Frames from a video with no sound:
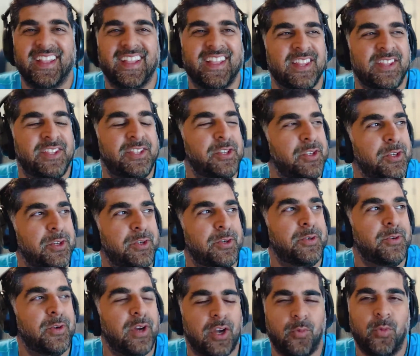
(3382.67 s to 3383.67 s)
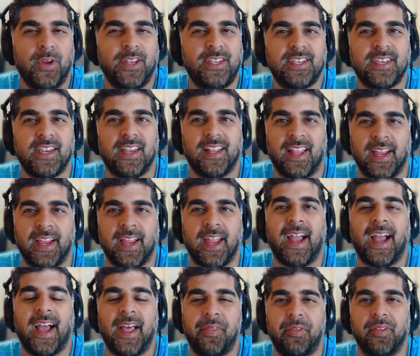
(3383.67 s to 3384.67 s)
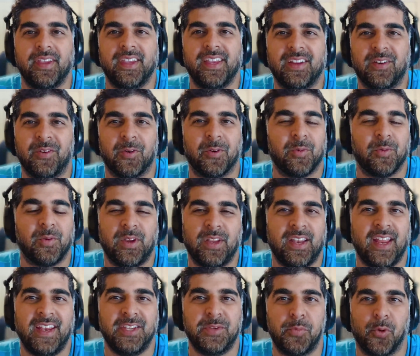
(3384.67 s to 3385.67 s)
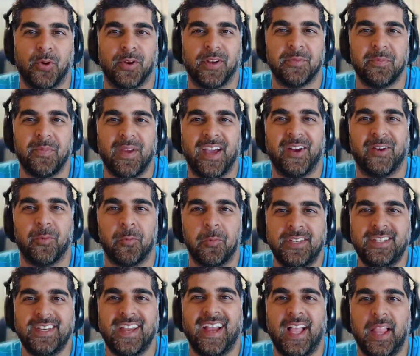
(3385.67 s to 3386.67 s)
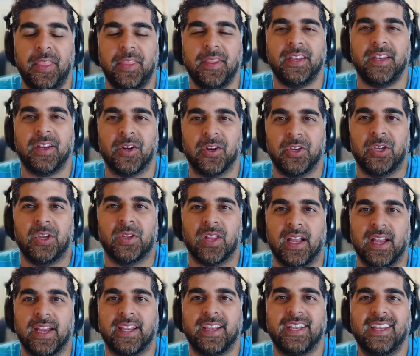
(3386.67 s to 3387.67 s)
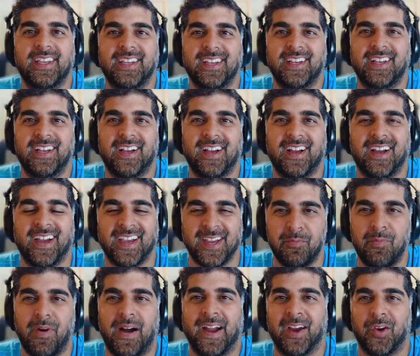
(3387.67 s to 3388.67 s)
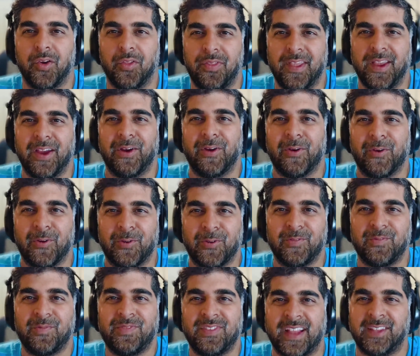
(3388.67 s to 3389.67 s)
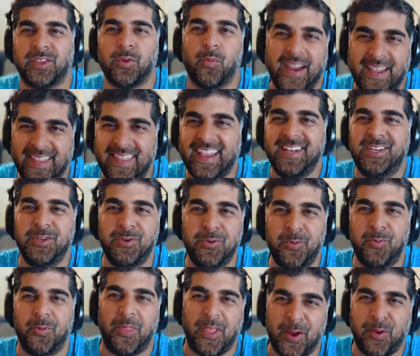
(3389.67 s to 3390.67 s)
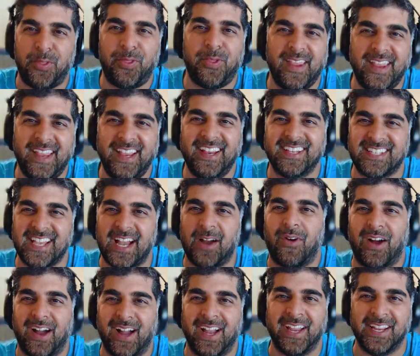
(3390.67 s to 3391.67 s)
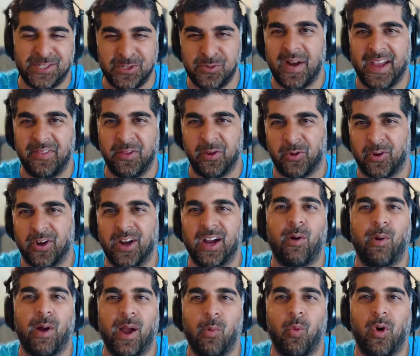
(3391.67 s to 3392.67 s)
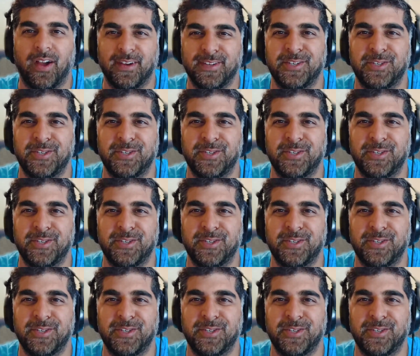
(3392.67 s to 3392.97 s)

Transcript: Do you uh, which like athlete or in any sport doesn't matter which athlete are you like? I admire their like the way they do their thing is how I do yeah. my thing or how I want to